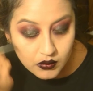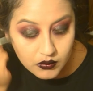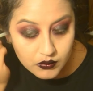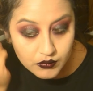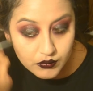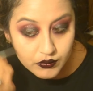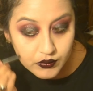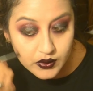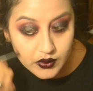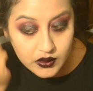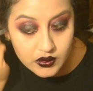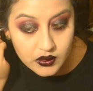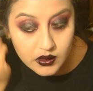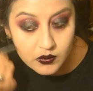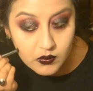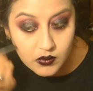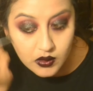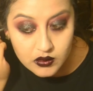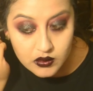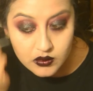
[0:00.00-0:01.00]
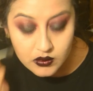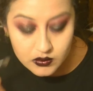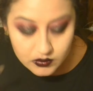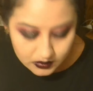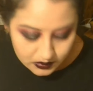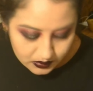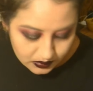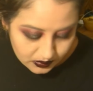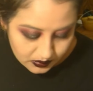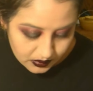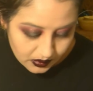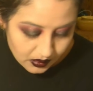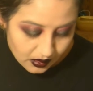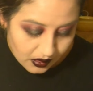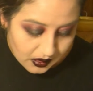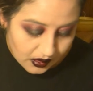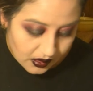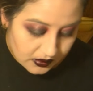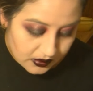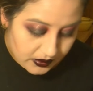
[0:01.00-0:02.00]
Really want those to look
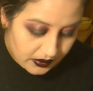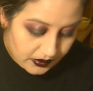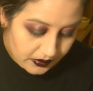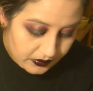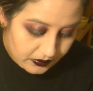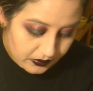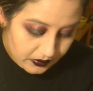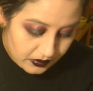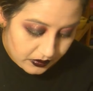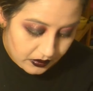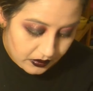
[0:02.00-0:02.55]
hollow.